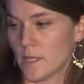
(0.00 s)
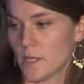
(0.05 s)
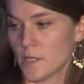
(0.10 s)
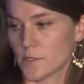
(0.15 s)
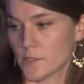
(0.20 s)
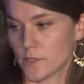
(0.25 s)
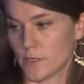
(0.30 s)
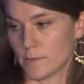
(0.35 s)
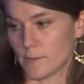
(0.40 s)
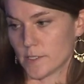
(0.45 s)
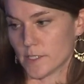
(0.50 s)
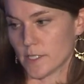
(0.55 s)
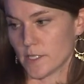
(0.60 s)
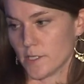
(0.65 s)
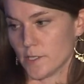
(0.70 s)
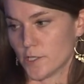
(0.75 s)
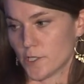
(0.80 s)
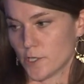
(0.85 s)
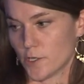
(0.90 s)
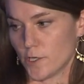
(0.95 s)
So I'm just
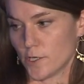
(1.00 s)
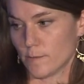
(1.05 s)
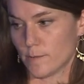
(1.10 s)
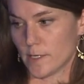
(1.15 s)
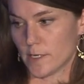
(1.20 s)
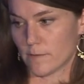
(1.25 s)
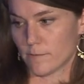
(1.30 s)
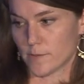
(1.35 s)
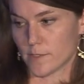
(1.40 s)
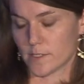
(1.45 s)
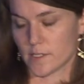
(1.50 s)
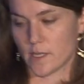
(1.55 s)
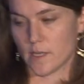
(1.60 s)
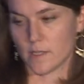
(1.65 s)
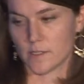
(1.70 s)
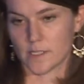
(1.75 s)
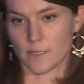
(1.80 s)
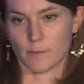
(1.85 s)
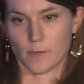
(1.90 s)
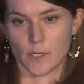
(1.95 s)
going to show you a bit of
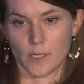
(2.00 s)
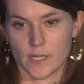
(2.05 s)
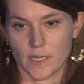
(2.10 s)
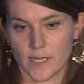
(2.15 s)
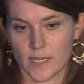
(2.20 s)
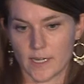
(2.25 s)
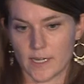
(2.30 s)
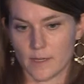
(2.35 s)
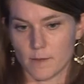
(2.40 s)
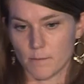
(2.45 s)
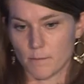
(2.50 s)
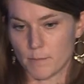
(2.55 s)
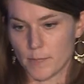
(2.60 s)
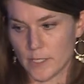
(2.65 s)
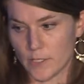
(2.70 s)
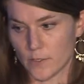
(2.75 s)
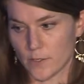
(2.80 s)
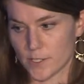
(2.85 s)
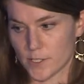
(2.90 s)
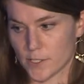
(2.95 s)
results. I'm kind of going to
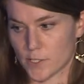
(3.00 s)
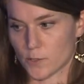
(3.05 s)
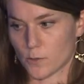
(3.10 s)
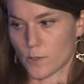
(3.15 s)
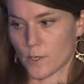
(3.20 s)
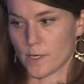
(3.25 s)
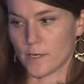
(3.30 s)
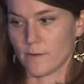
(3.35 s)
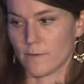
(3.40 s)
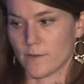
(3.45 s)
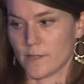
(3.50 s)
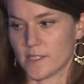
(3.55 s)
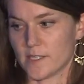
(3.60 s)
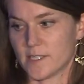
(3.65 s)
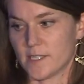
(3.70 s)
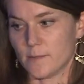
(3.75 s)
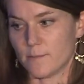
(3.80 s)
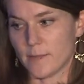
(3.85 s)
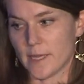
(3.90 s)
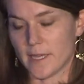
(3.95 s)
build the story for the
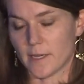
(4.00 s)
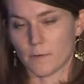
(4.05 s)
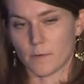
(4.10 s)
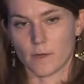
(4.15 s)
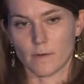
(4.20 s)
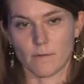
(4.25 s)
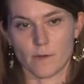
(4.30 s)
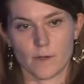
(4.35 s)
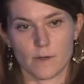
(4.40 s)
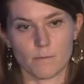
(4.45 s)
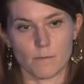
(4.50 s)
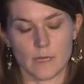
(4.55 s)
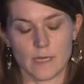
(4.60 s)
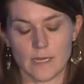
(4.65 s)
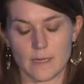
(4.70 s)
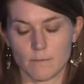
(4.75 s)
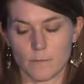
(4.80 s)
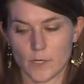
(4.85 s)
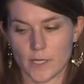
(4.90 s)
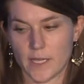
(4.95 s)
Steep Bank River,
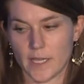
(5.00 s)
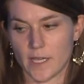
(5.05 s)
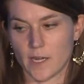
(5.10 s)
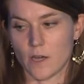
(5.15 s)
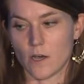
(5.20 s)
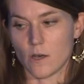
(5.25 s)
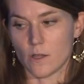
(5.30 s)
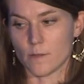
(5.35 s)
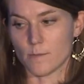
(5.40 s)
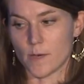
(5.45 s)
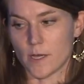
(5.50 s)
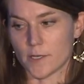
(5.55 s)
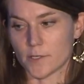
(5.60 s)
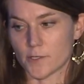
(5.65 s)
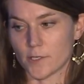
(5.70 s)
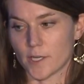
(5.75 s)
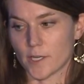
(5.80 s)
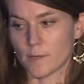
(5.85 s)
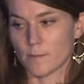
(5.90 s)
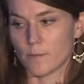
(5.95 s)
looking at all the
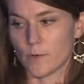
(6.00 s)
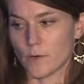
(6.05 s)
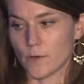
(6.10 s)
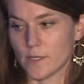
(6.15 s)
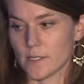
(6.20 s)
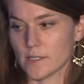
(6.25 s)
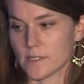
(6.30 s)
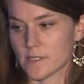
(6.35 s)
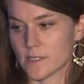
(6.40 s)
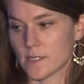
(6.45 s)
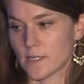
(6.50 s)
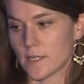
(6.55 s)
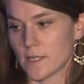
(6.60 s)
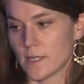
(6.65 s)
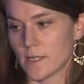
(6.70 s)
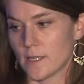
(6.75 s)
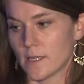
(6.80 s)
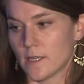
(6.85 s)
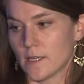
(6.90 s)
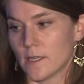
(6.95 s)
monitoring components.
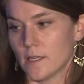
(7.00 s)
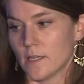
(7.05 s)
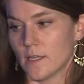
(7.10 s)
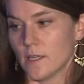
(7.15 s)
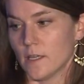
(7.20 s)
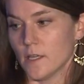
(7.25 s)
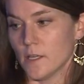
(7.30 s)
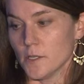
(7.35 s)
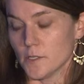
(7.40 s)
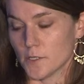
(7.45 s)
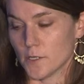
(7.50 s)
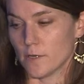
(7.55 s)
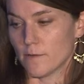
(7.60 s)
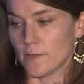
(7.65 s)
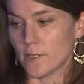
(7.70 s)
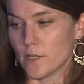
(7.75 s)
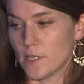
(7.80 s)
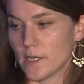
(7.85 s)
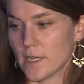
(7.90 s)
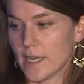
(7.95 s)
So if
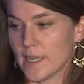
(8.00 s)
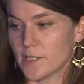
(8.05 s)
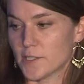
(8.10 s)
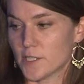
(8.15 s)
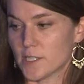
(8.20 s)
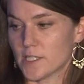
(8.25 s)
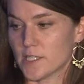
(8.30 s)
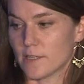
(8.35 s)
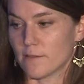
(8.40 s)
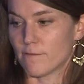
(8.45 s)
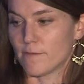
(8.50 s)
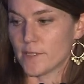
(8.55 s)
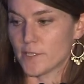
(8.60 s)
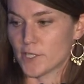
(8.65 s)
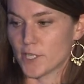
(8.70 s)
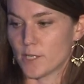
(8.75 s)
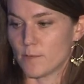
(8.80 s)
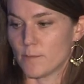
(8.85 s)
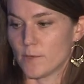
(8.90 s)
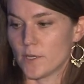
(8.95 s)
you look at just the
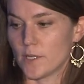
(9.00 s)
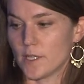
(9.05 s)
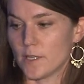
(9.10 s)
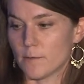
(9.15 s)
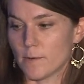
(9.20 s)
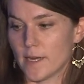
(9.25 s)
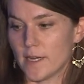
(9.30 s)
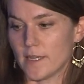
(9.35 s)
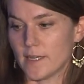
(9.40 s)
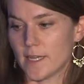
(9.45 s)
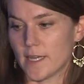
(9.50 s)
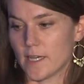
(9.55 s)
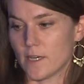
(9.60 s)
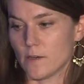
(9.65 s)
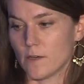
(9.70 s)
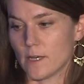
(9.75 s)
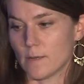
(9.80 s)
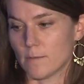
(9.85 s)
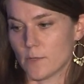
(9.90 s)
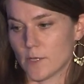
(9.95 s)
fish community right
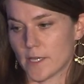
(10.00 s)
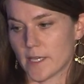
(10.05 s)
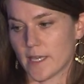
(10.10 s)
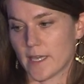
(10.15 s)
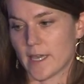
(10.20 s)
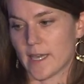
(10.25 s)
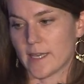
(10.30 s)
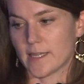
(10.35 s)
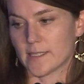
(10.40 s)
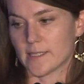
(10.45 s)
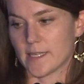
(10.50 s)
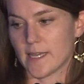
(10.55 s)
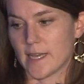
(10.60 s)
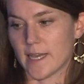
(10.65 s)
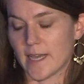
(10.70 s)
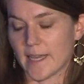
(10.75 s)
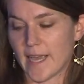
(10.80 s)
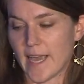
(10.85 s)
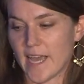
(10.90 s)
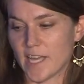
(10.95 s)
now, I'm looking at
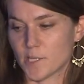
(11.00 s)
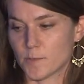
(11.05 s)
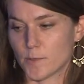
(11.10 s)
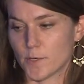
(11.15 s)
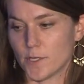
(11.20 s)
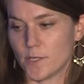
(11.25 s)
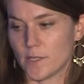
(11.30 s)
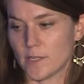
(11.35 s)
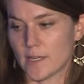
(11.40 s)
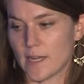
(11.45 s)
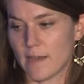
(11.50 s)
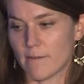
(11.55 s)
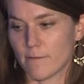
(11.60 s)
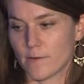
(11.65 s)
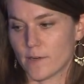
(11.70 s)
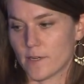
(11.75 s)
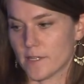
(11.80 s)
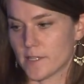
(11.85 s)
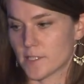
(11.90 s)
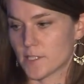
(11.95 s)
a catch per unit
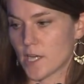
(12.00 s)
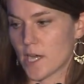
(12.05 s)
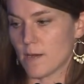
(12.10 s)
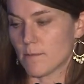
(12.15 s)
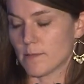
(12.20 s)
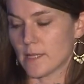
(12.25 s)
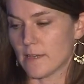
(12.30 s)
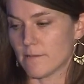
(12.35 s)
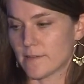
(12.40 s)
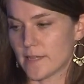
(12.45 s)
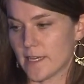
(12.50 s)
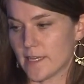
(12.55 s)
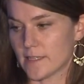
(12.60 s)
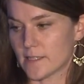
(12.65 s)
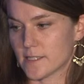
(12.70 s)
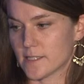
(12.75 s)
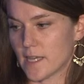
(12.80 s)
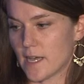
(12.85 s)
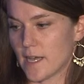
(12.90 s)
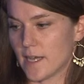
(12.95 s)
effort at the top
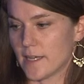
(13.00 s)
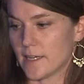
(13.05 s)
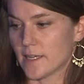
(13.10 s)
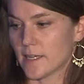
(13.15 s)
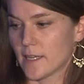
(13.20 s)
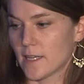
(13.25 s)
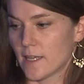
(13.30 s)
left-hand side.